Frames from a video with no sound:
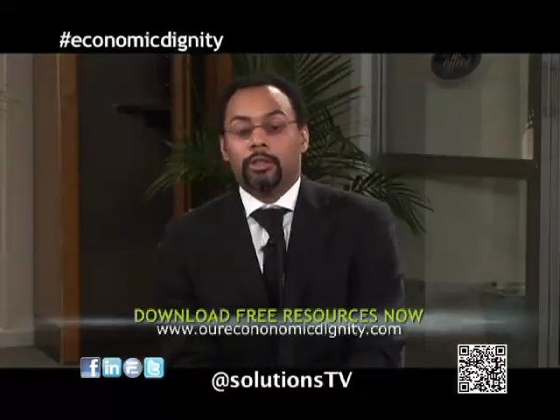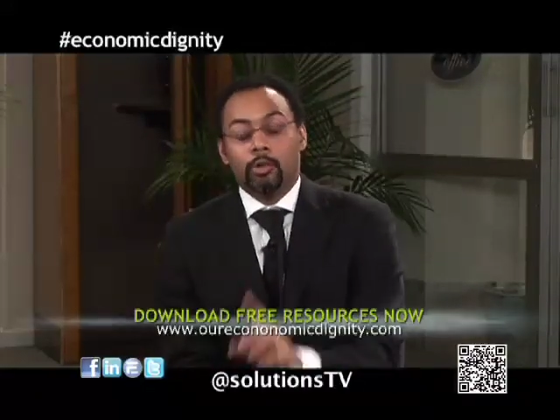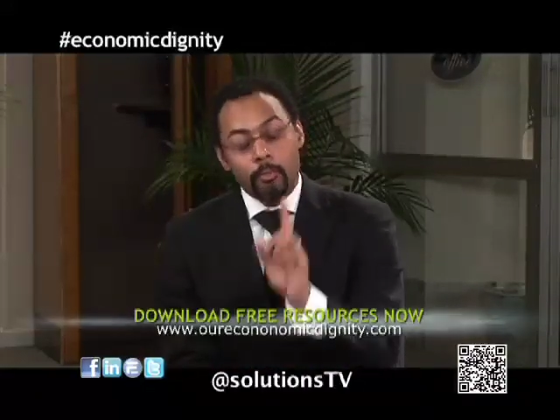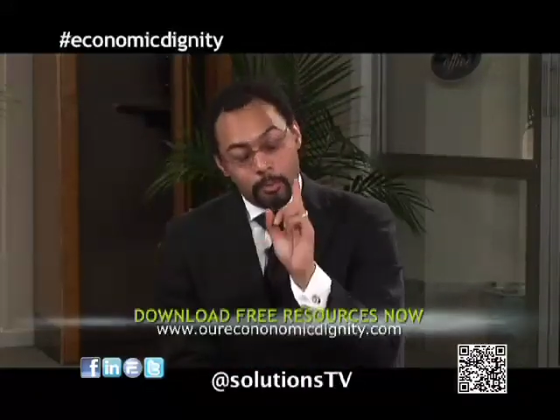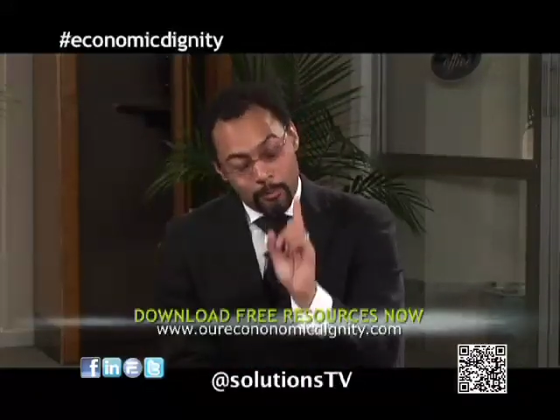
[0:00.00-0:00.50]

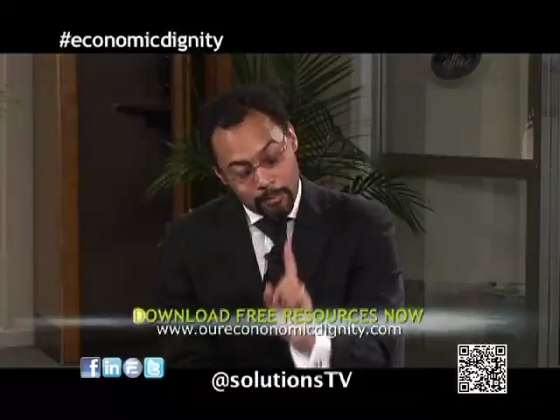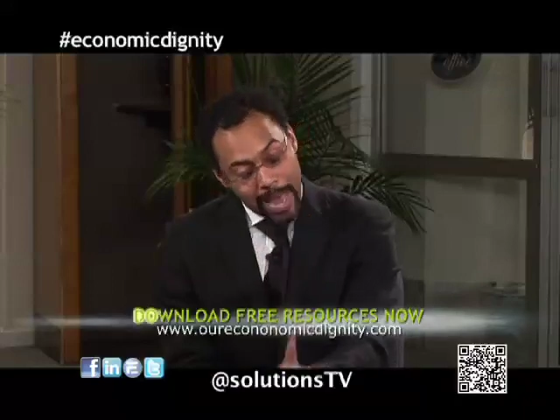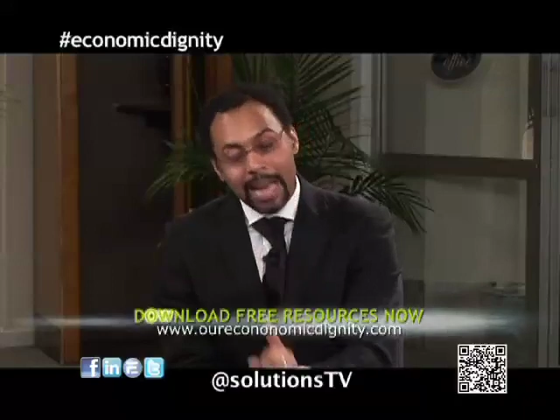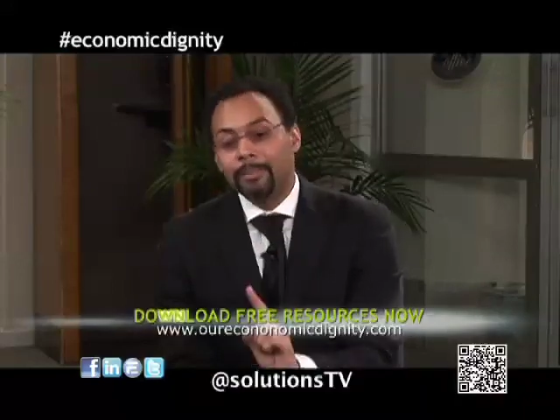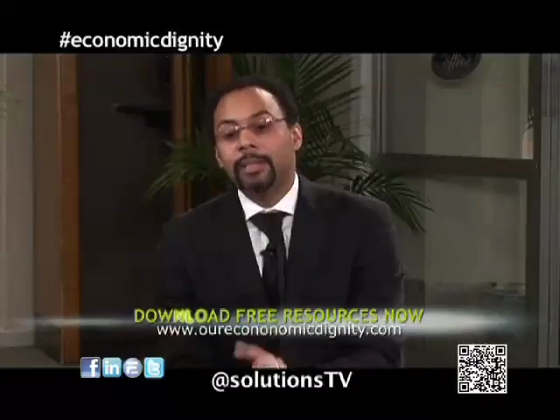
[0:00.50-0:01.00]
You've
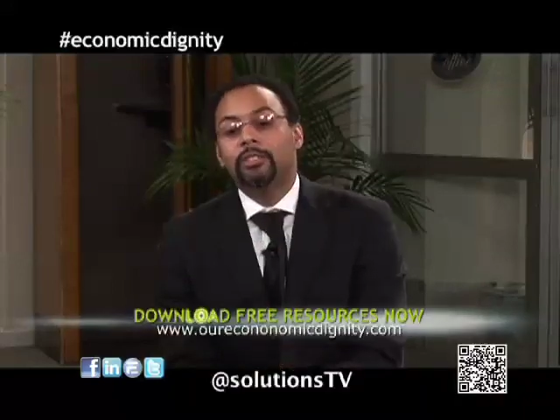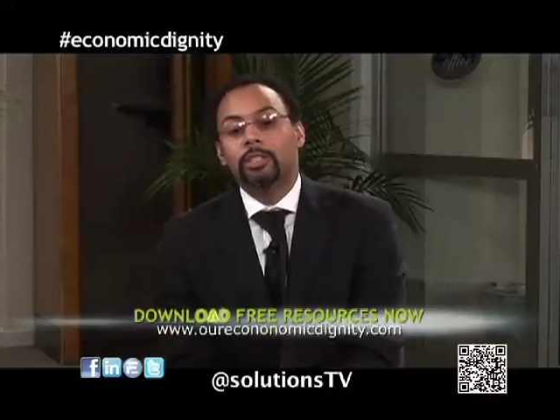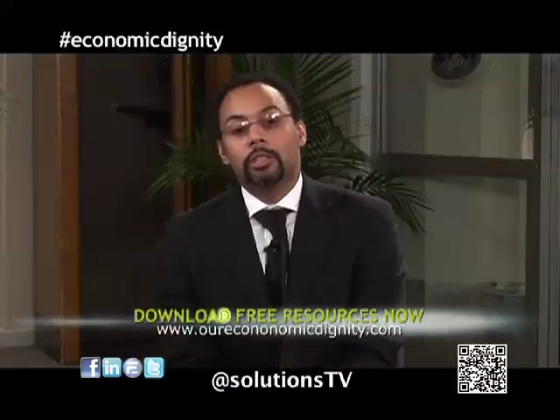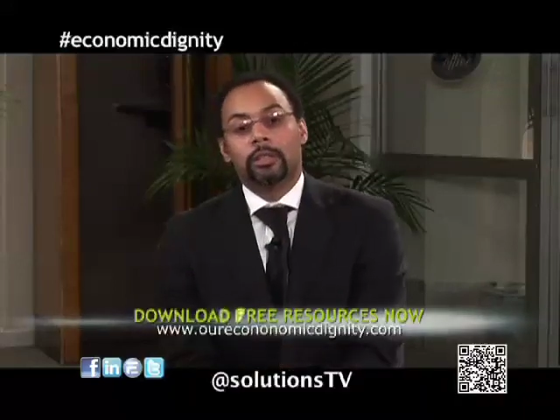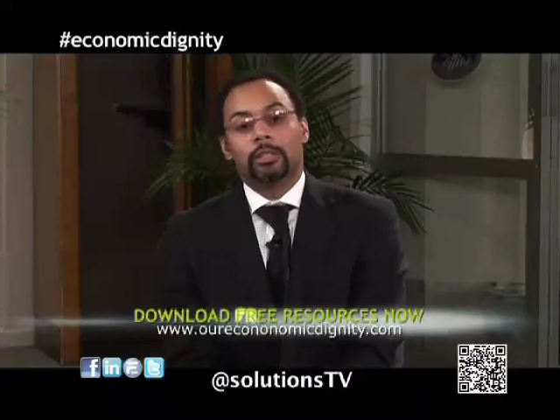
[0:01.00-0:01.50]
got to be
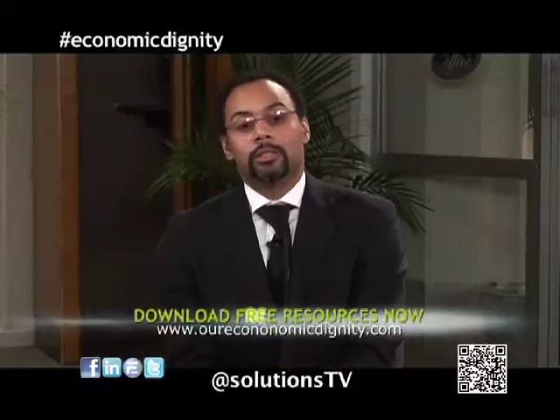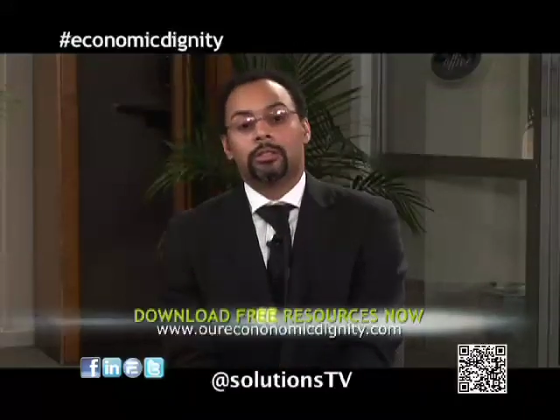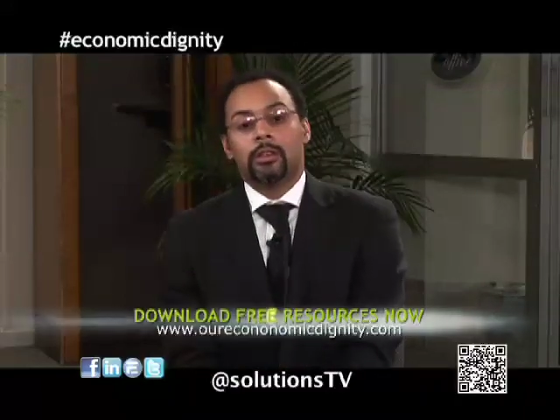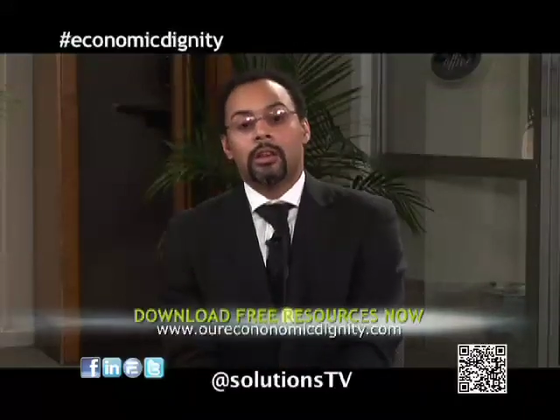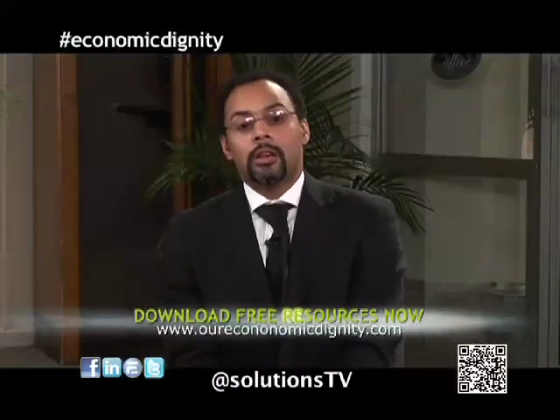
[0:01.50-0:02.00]
serious.